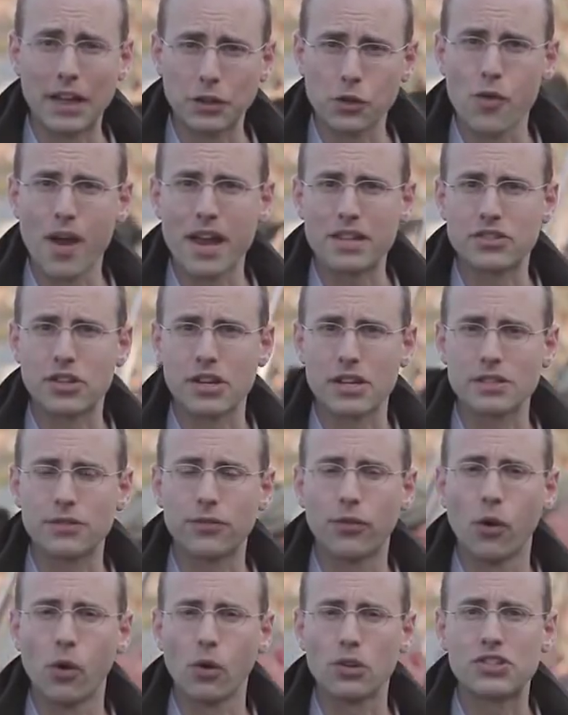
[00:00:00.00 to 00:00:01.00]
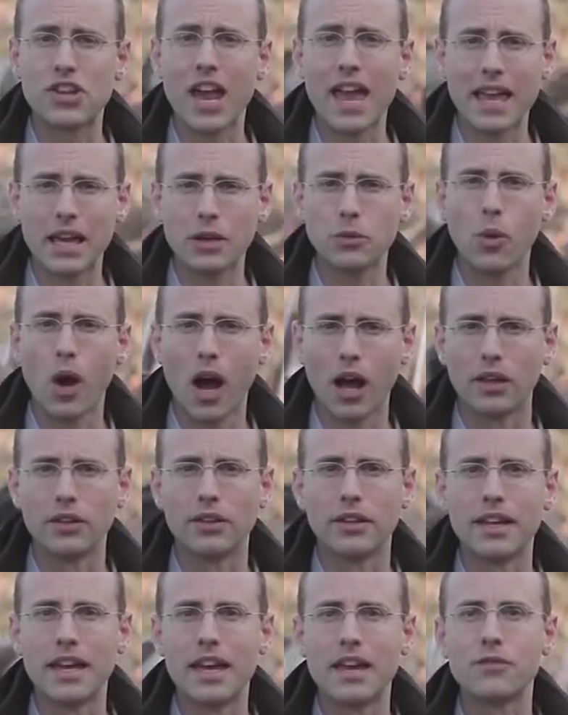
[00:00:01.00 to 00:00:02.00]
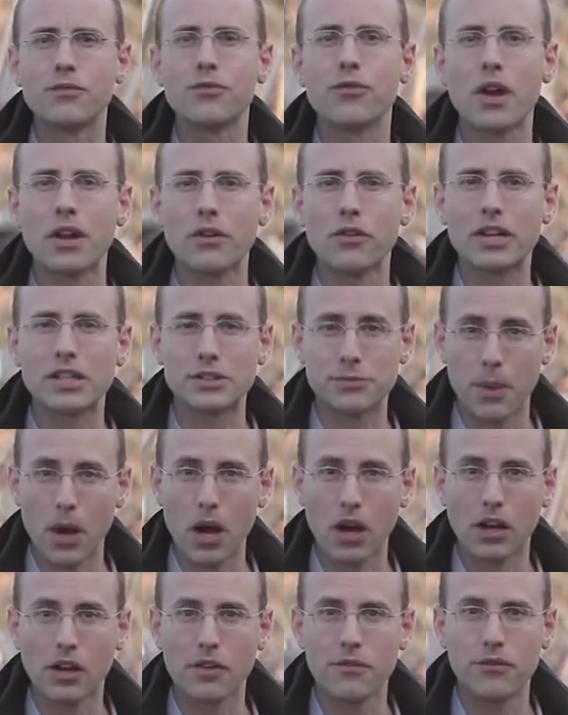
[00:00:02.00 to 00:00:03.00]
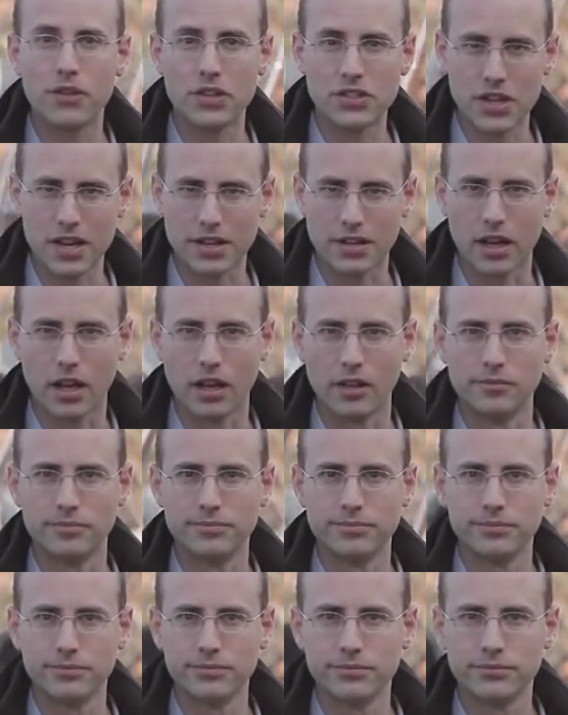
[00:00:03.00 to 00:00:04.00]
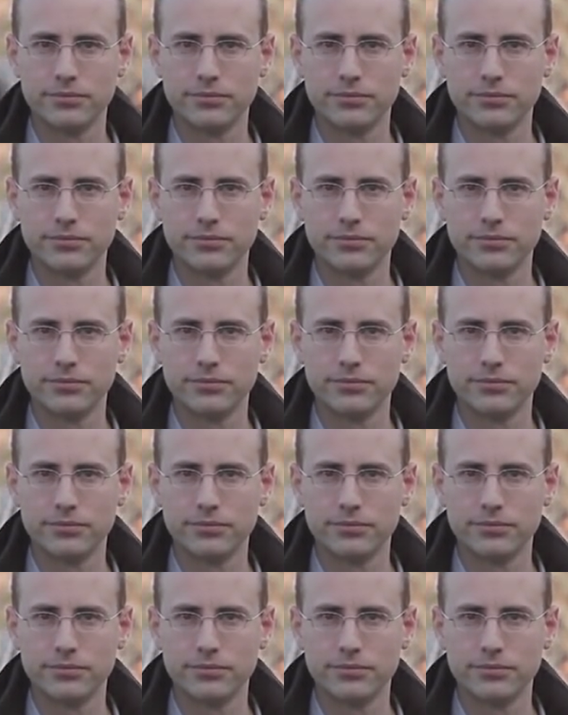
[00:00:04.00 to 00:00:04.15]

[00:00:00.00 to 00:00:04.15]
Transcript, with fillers: Daniel Wrenches for J N one in Fredericksburg, Virginia.